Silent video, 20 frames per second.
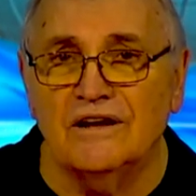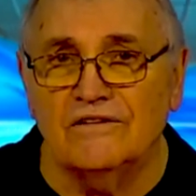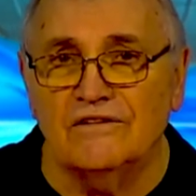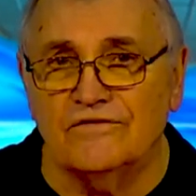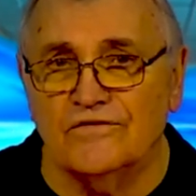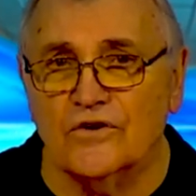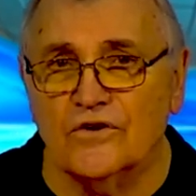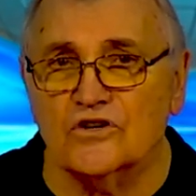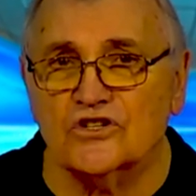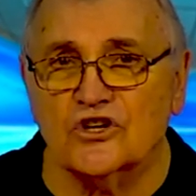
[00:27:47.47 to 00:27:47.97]

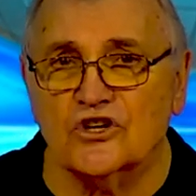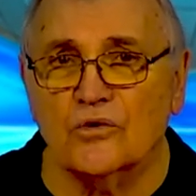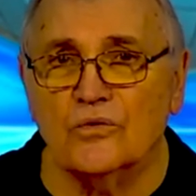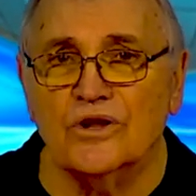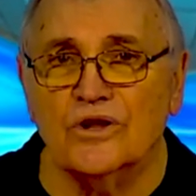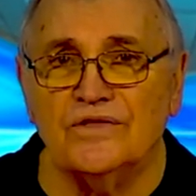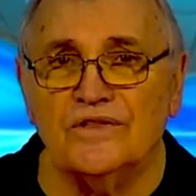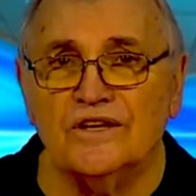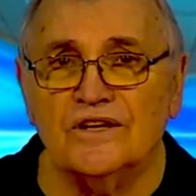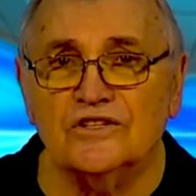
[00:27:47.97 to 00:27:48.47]
1
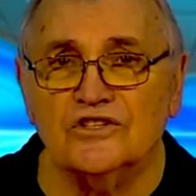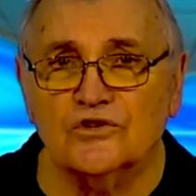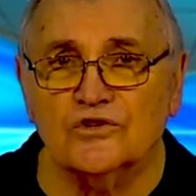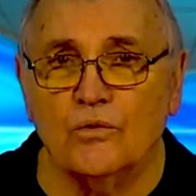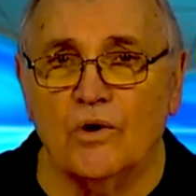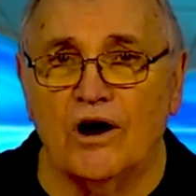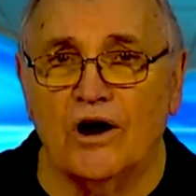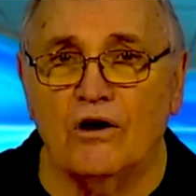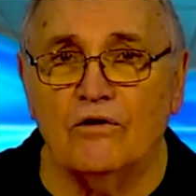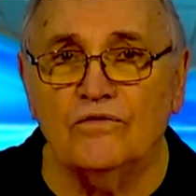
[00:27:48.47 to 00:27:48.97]
Corinthians
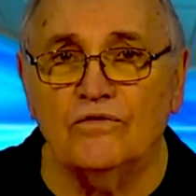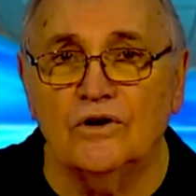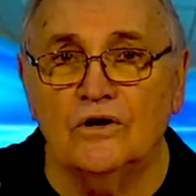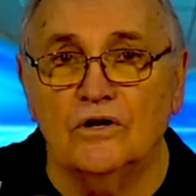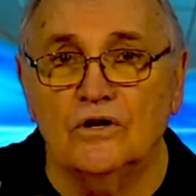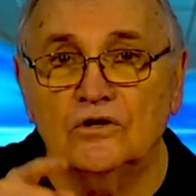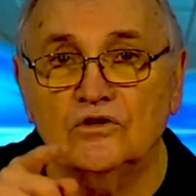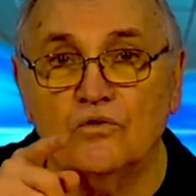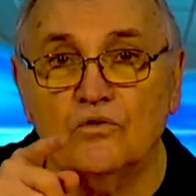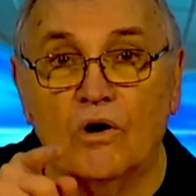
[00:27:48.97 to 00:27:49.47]
12,
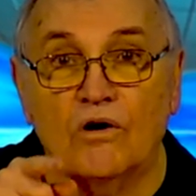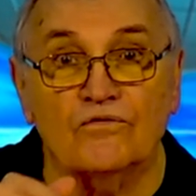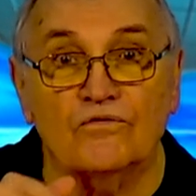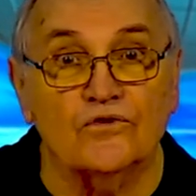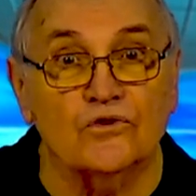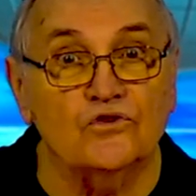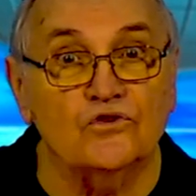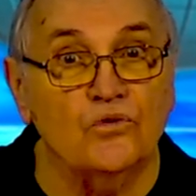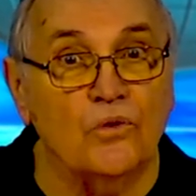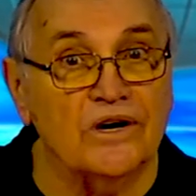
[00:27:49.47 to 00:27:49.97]
12
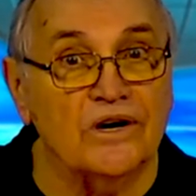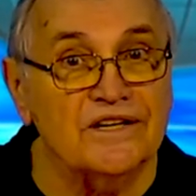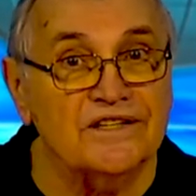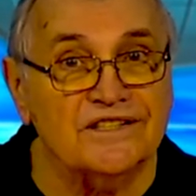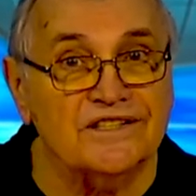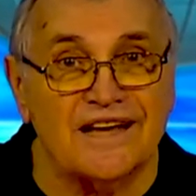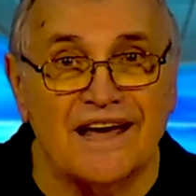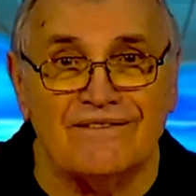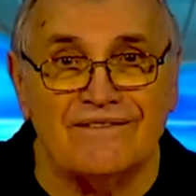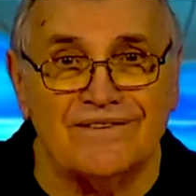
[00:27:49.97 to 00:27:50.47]
through
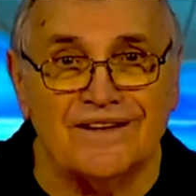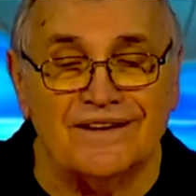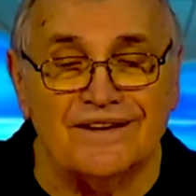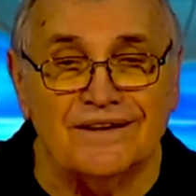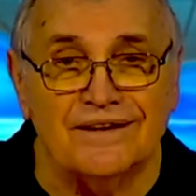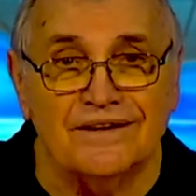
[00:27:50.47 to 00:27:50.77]
27.